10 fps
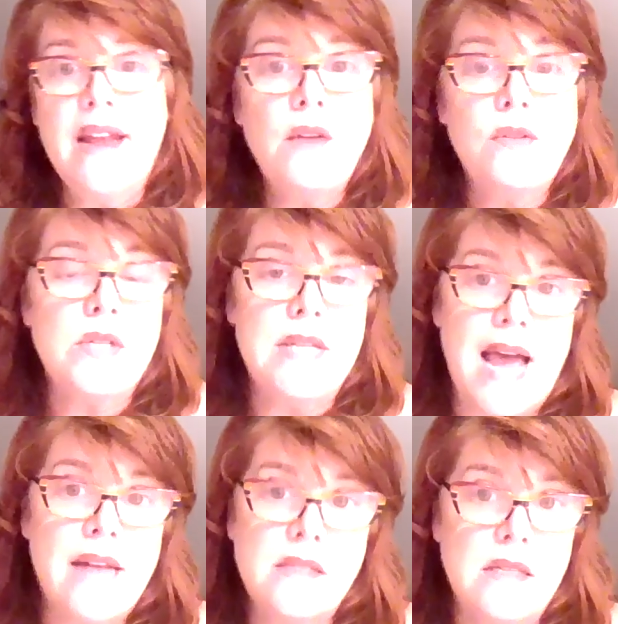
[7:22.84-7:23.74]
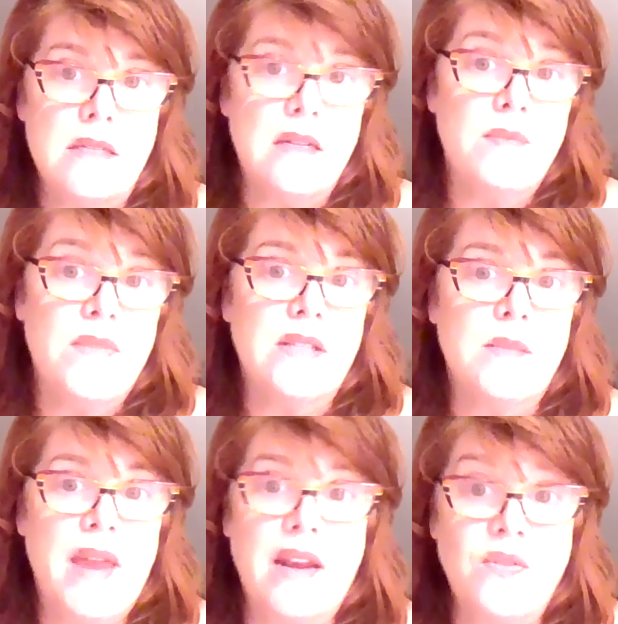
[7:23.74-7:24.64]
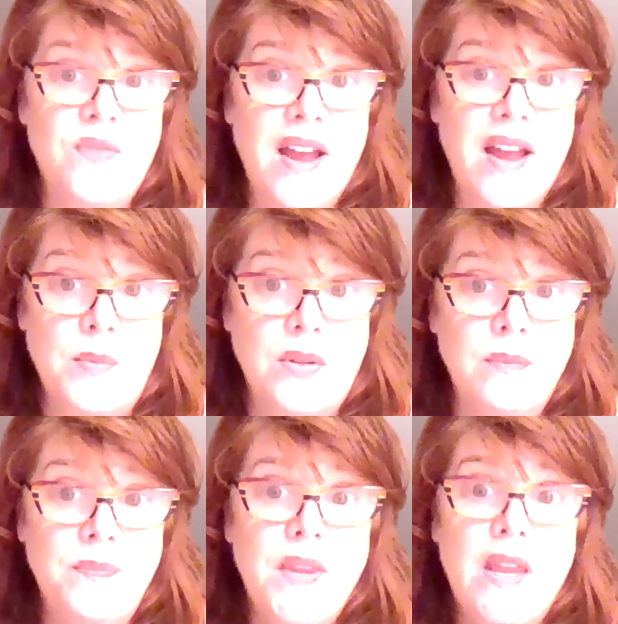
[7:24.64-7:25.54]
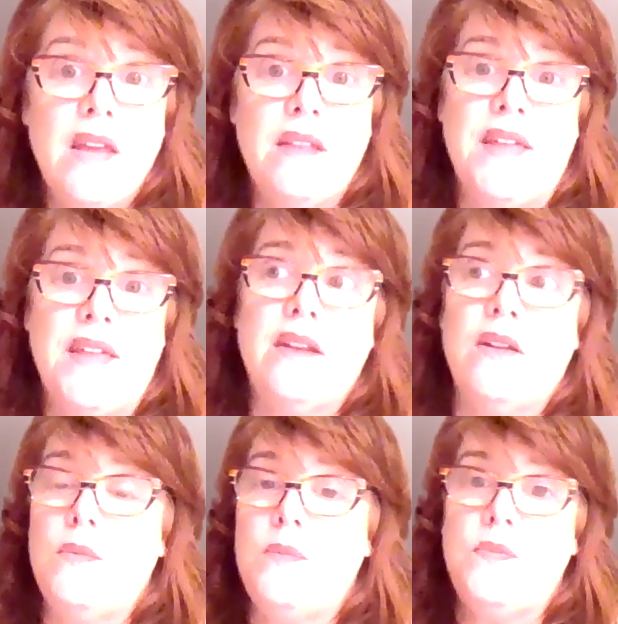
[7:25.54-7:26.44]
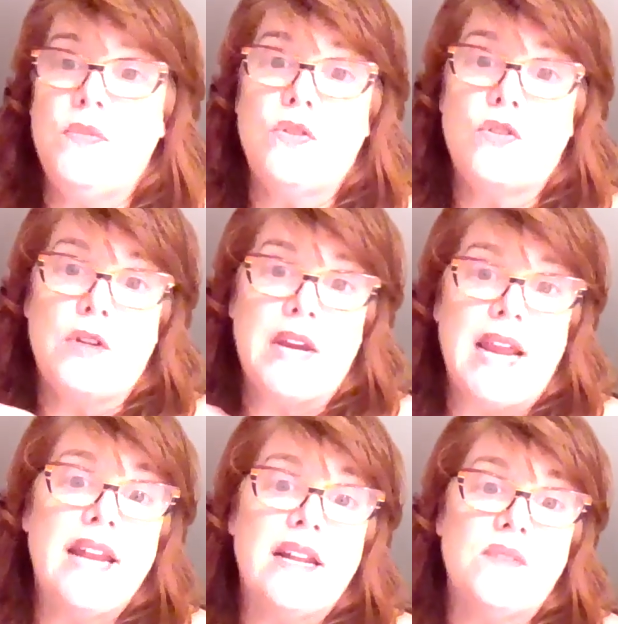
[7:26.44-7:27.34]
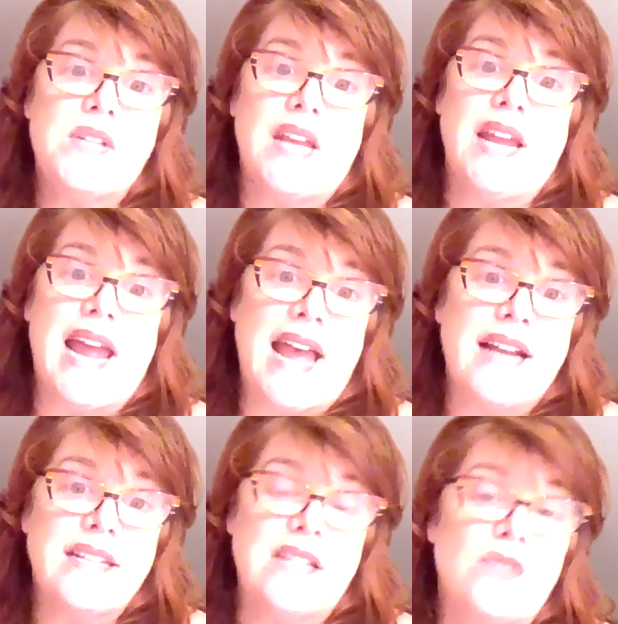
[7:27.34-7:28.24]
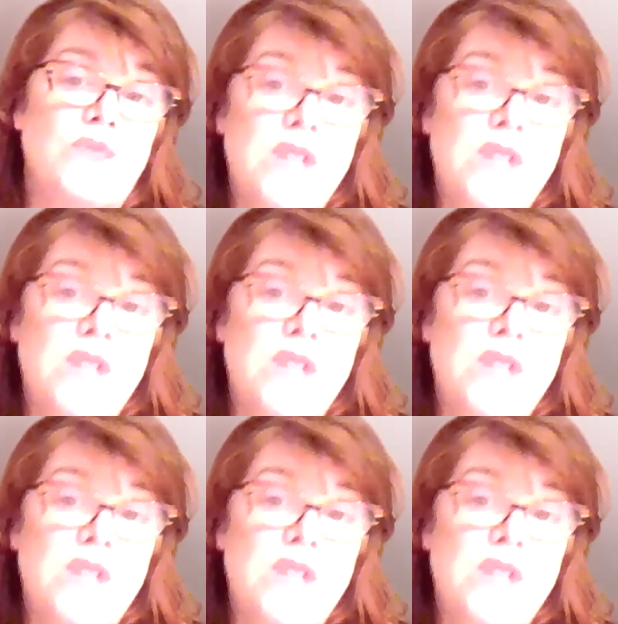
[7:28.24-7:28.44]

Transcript: now, there's not a system that's magnifiable that creatives can access